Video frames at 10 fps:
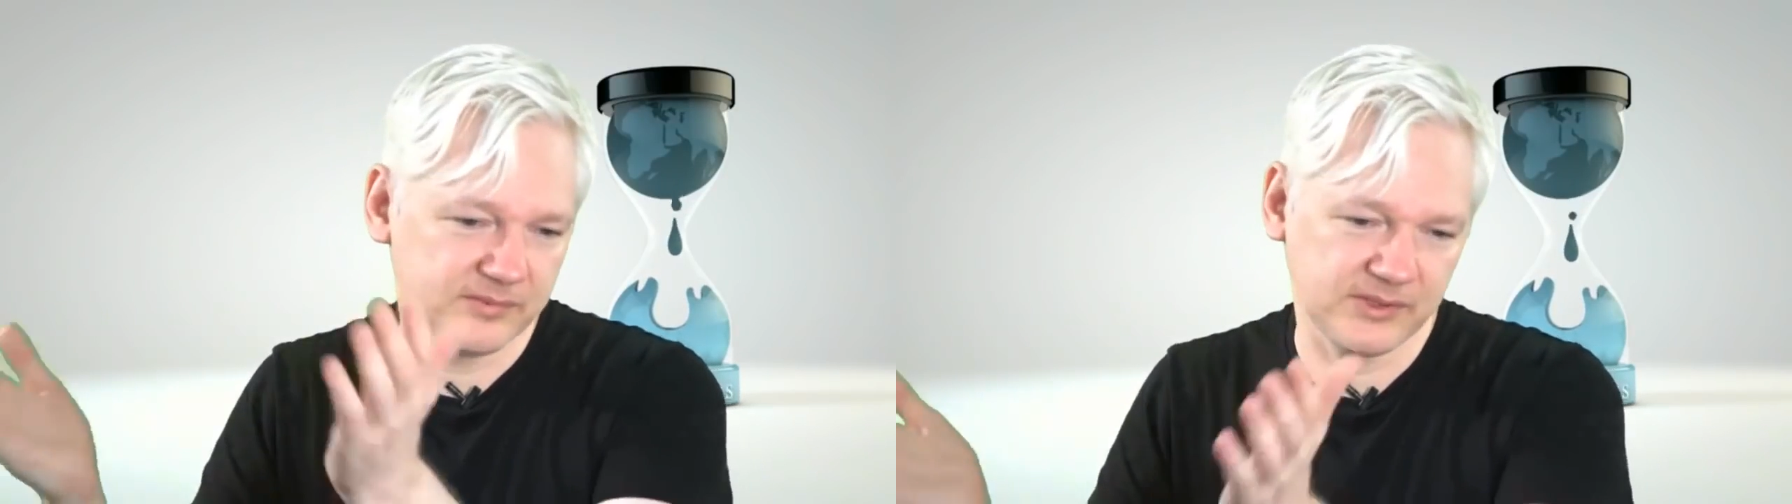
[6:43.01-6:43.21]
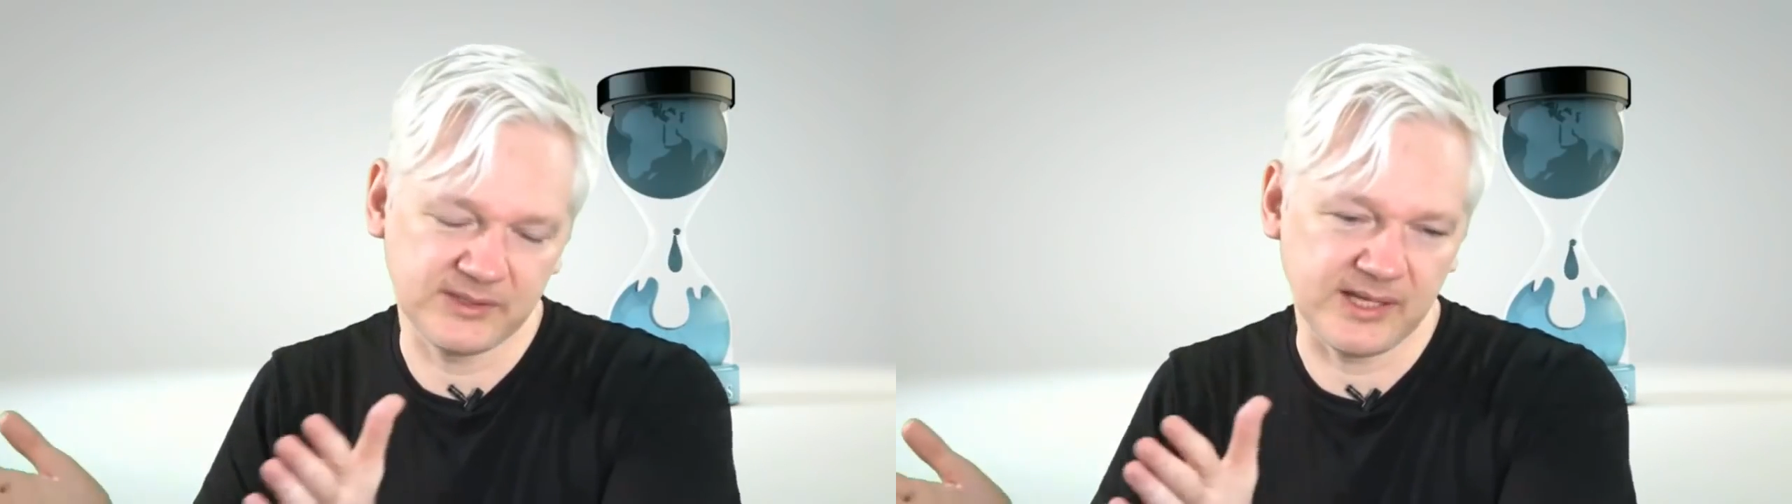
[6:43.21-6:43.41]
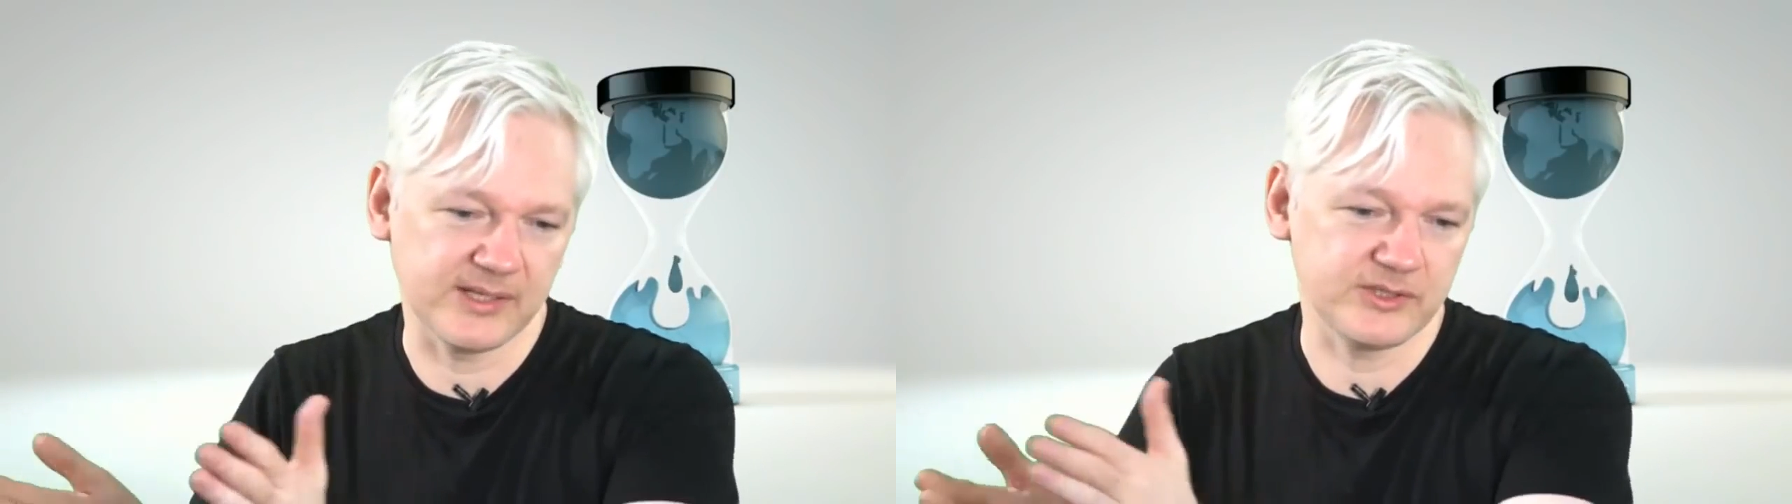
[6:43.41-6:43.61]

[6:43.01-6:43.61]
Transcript: Qatar's